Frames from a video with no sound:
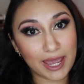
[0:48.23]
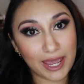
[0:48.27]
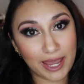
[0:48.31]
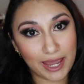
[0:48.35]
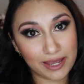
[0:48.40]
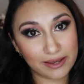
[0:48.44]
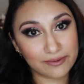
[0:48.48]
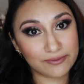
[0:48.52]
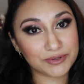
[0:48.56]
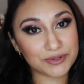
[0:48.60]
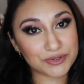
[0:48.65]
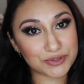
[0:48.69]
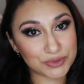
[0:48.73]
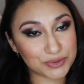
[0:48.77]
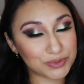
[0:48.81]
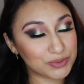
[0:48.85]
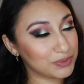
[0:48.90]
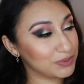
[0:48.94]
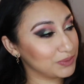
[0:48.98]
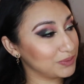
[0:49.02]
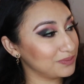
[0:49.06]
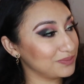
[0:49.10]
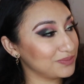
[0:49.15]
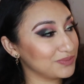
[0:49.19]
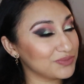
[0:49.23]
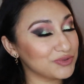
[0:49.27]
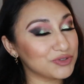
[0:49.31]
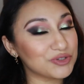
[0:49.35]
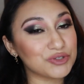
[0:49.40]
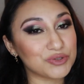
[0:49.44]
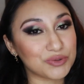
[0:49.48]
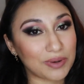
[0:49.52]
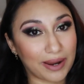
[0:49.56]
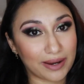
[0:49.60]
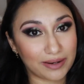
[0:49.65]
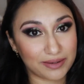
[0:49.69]
able to
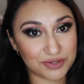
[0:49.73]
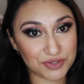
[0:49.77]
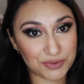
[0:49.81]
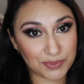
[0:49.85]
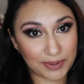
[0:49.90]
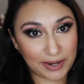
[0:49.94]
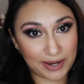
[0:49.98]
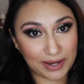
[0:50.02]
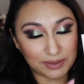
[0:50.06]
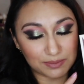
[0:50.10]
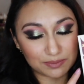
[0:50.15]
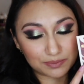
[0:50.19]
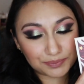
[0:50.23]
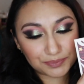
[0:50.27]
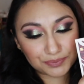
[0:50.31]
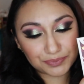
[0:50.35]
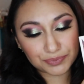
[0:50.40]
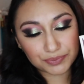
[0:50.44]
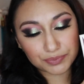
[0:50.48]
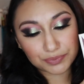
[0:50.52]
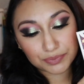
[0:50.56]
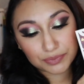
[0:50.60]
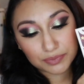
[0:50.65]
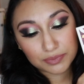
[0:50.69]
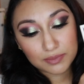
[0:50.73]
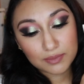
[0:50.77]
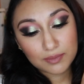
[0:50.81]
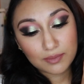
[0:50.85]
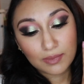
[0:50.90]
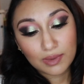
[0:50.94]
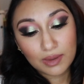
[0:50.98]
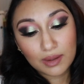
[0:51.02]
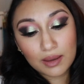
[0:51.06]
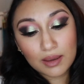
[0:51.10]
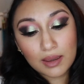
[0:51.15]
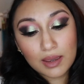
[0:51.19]
try this brand.
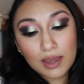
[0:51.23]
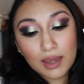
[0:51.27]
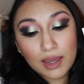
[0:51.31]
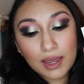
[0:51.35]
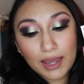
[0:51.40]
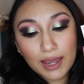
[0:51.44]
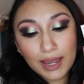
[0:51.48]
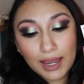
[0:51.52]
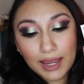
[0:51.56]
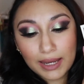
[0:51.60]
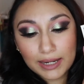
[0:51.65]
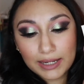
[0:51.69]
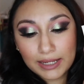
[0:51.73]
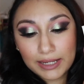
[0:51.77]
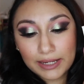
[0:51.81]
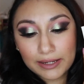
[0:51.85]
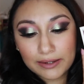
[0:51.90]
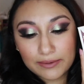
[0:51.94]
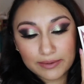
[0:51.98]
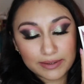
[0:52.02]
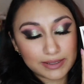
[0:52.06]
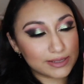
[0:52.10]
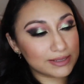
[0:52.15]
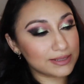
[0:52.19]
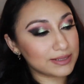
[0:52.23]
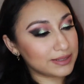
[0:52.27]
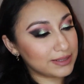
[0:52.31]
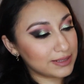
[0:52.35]
And here it is.